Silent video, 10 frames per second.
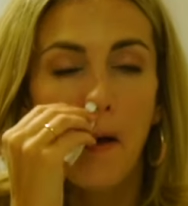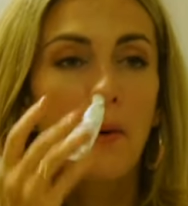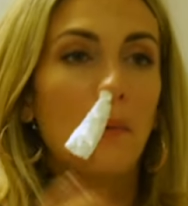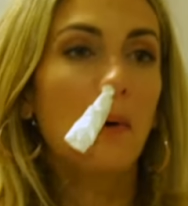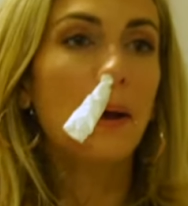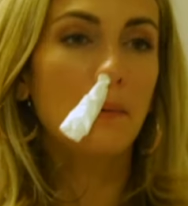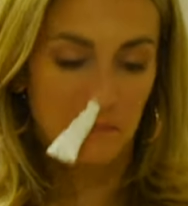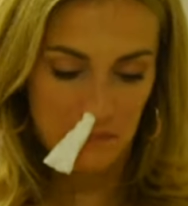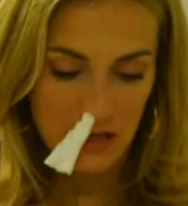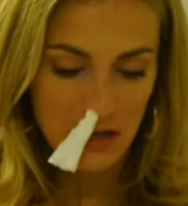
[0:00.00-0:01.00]
Oh,
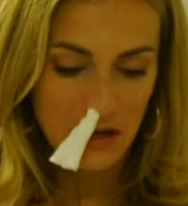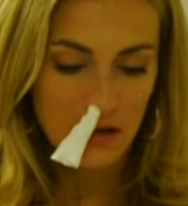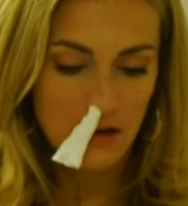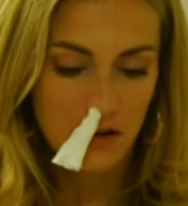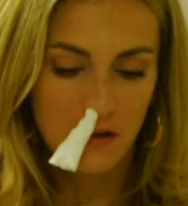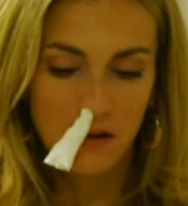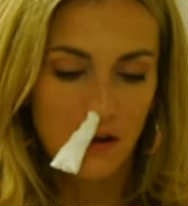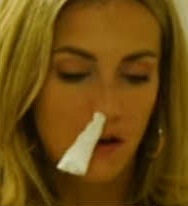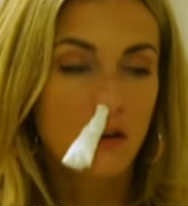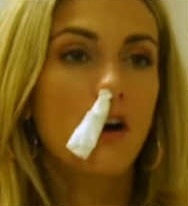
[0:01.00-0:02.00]
what? Me?
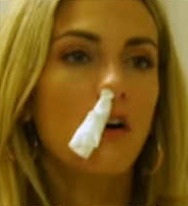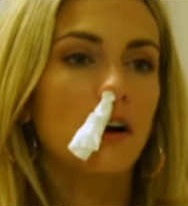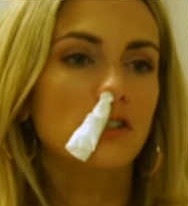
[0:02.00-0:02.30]
No,